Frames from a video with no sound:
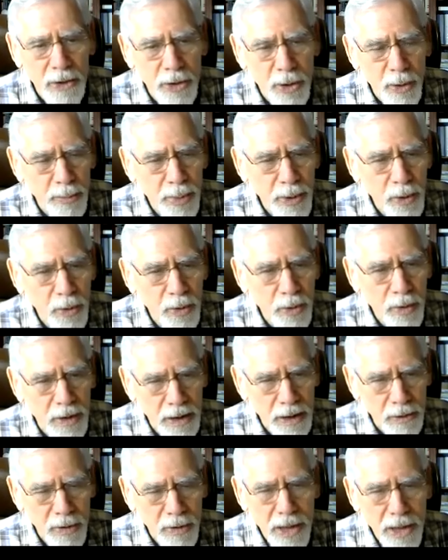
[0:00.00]
to build
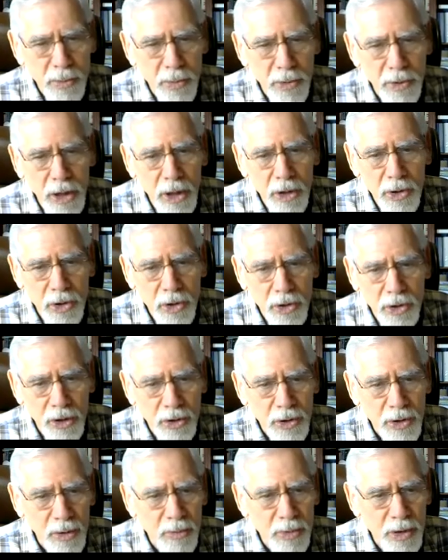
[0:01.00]
the transportation
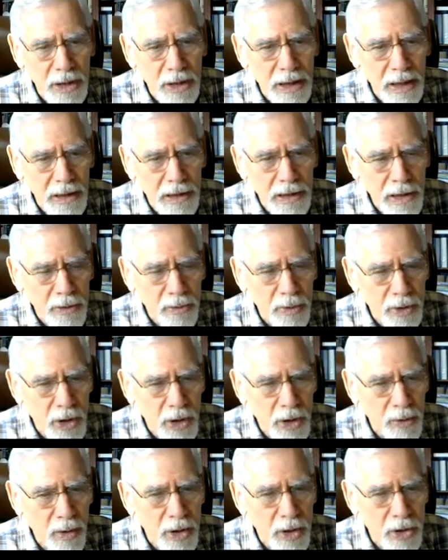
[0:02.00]
systems and the electric
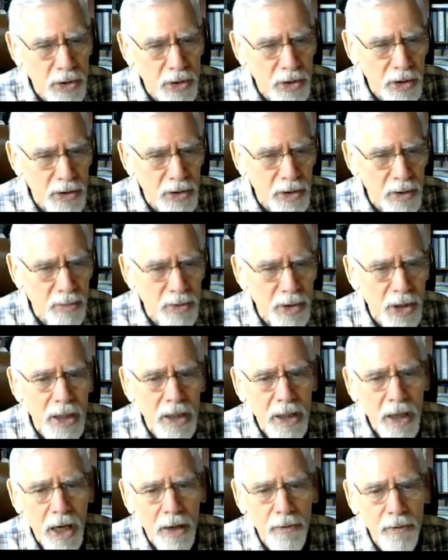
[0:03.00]
generation systems
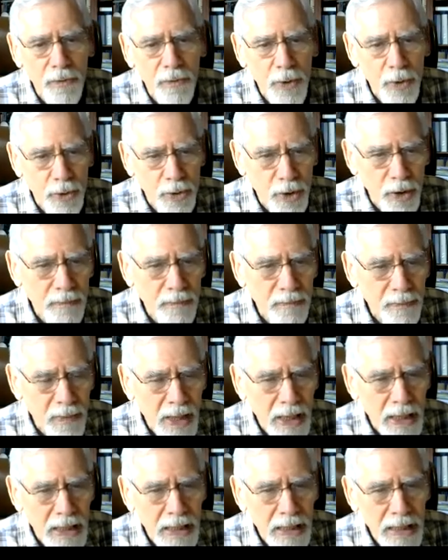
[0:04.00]
of the future.
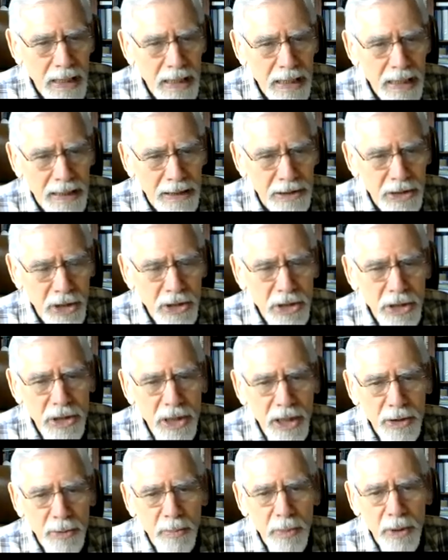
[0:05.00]

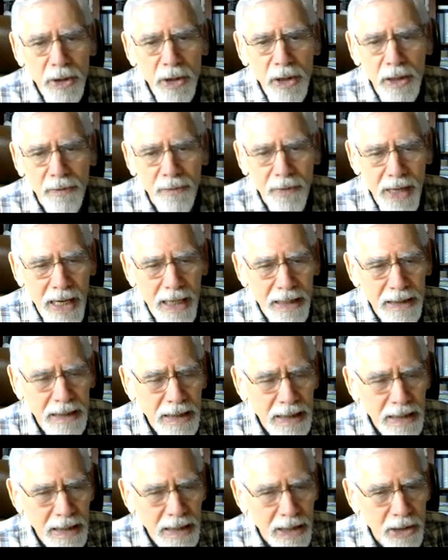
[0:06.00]
$66 billion of that
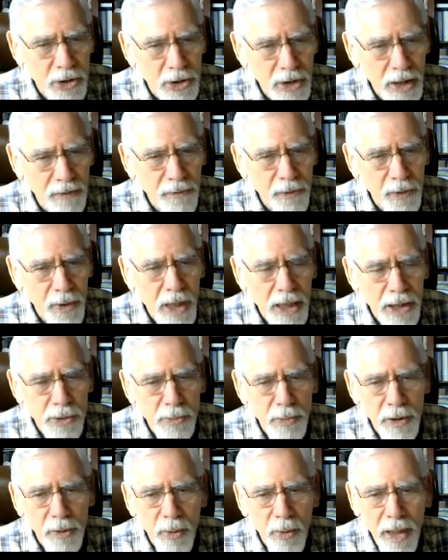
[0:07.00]
is set for
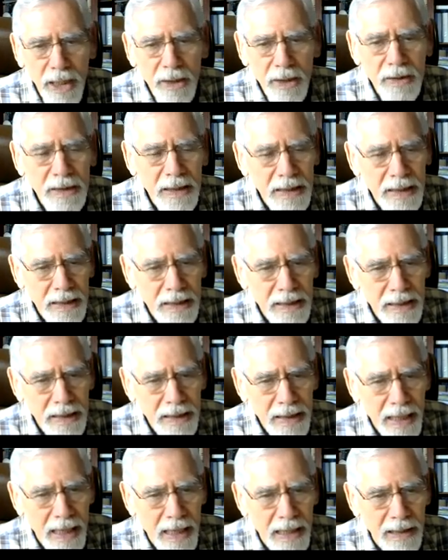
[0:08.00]
high-speed rail,
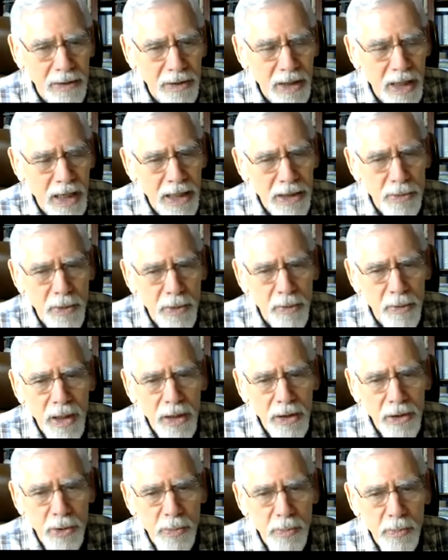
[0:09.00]
and high-speed
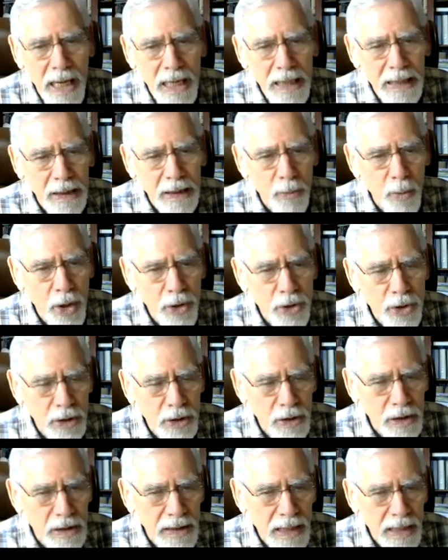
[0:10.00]
rail is back in
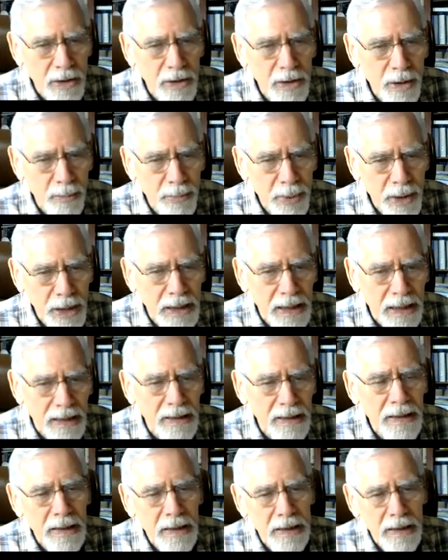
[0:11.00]
Washington now
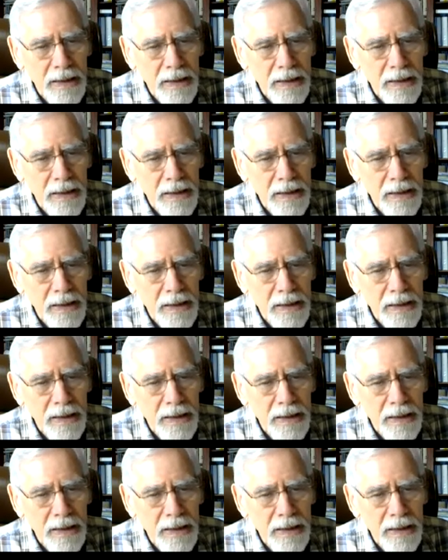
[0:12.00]
competing